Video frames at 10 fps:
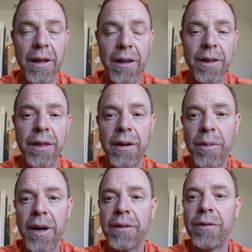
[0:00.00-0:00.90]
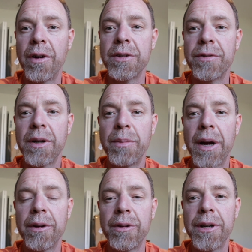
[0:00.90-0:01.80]
a lithium iron phosphate
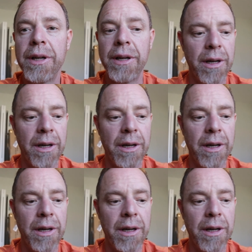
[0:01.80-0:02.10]
battery.